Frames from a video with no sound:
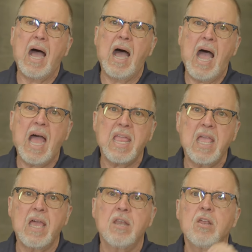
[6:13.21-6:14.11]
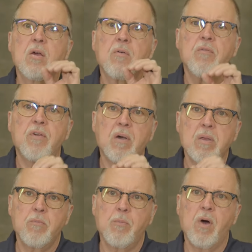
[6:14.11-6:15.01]
high-end,
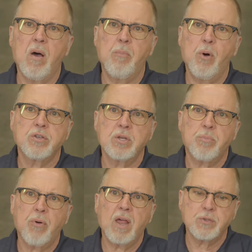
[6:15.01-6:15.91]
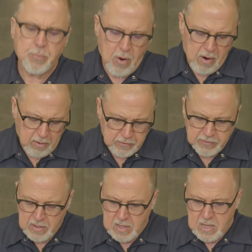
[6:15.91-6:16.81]
very uh, budget price
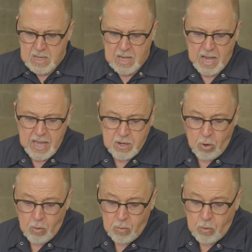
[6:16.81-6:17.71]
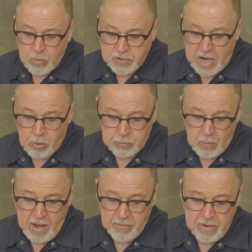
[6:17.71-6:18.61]
products. And of course, I also
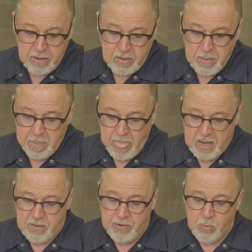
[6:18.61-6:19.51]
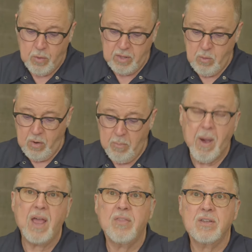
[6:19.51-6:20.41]
have here, if you really want to
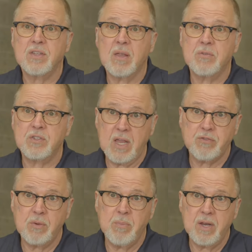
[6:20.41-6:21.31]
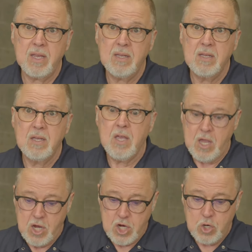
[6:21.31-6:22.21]
buy this and save some money,
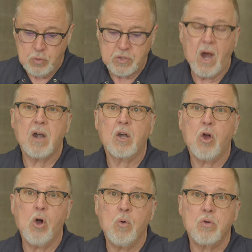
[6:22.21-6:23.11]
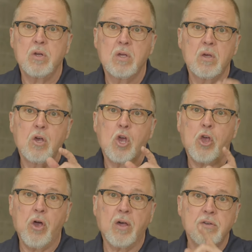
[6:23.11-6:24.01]
use our code
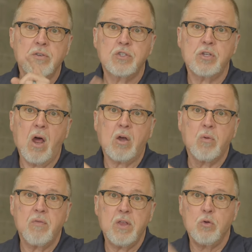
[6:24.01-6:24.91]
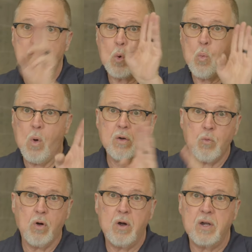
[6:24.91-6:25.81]
Gun Stock Reviews. One
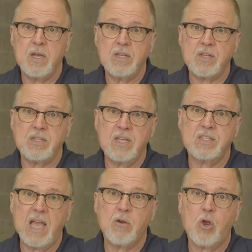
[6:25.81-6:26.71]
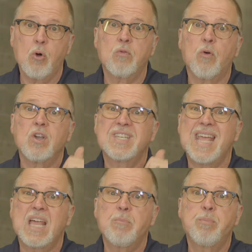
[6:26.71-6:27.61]
word is a discount code for
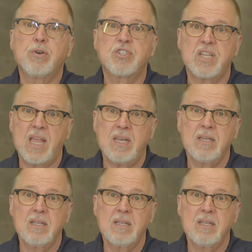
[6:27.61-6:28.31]
10%.